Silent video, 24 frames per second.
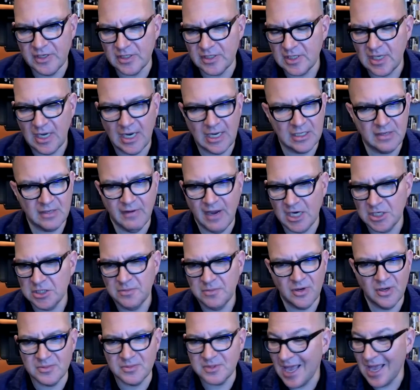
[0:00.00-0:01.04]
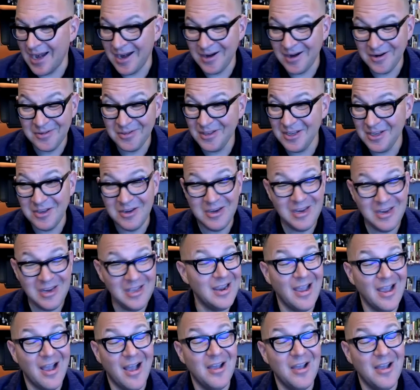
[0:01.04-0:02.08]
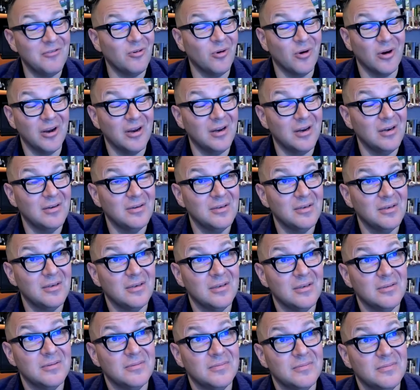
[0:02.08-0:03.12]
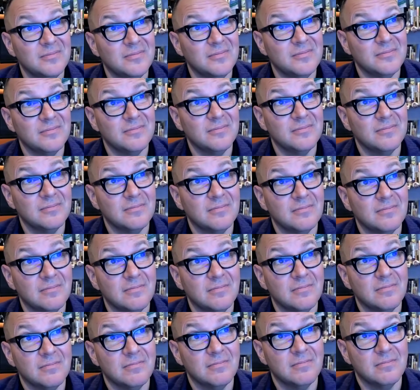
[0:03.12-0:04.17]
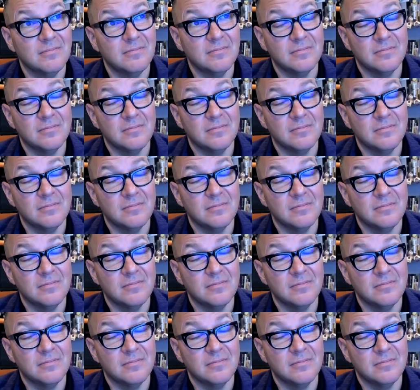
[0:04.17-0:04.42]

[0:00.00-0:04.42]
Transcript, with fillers: these collective action problems. And I don't think you need AI for it.